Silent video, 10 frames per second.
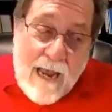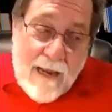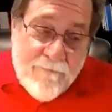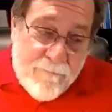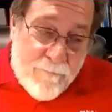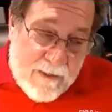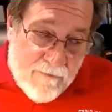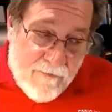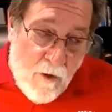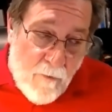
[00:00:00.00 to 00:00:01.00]
I've been
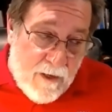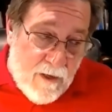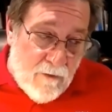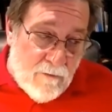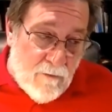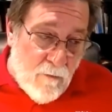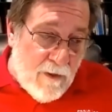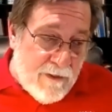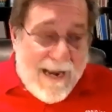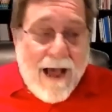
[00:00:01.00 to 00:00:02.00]
developing
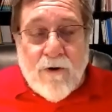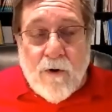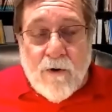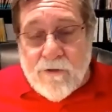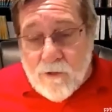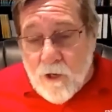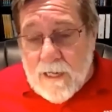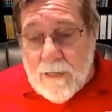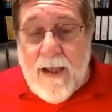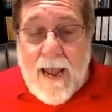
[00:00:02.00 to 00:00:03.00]
what's now known as
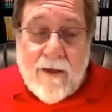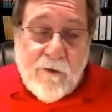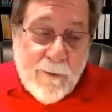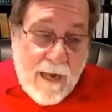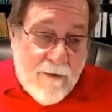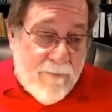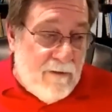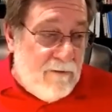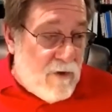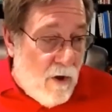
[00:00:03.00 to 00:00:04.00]
learning paths, but I've
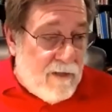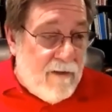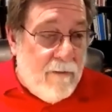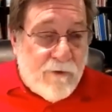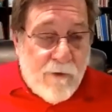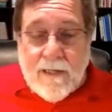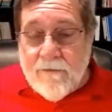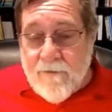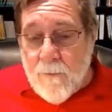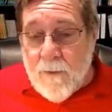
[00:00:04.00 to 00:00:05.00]
been calling them training and
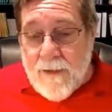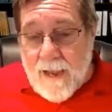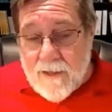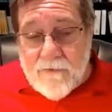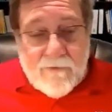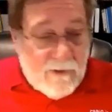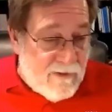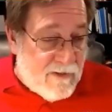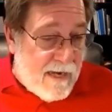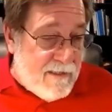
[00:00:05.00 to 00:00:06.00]
development paths
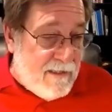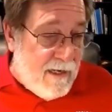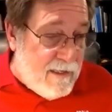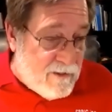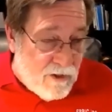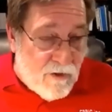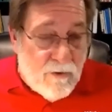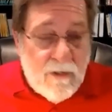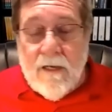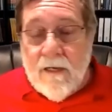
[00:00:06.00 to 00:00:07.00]
since 1982.